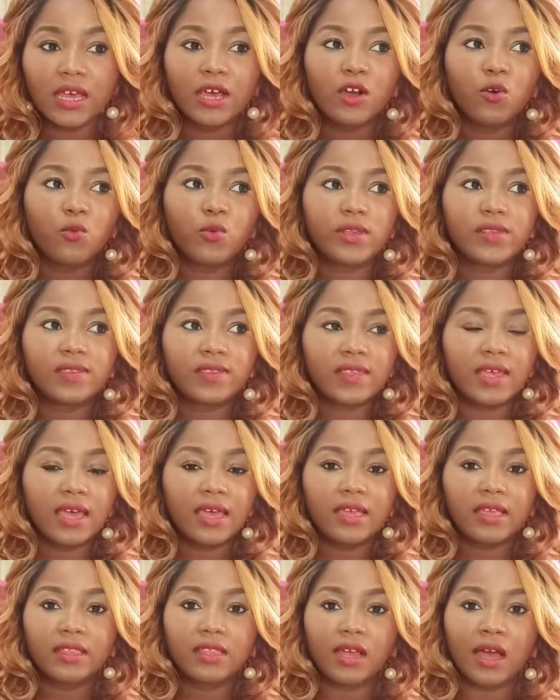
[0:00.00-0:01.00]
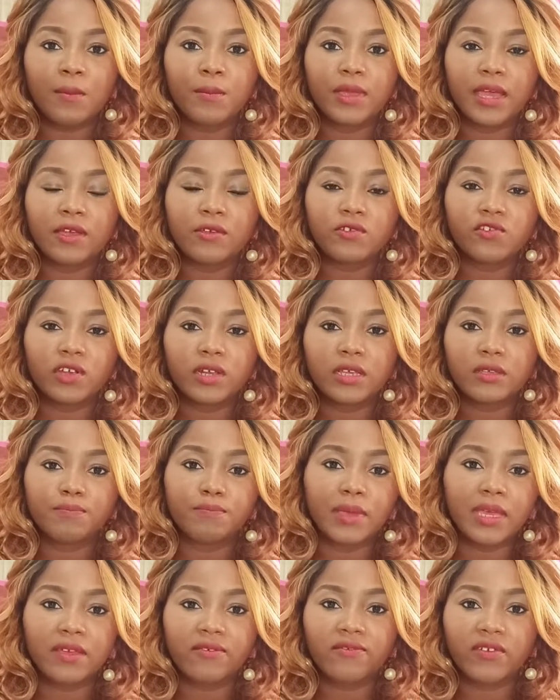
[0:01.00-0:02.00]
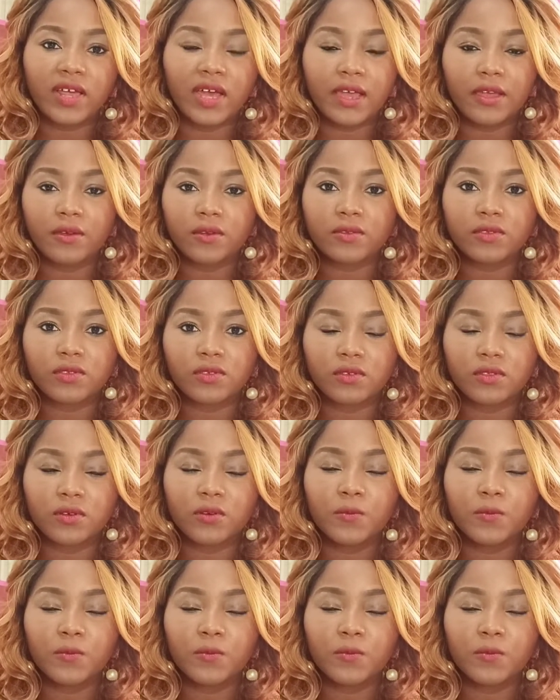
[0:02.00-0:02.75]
we send, I usually make flyers,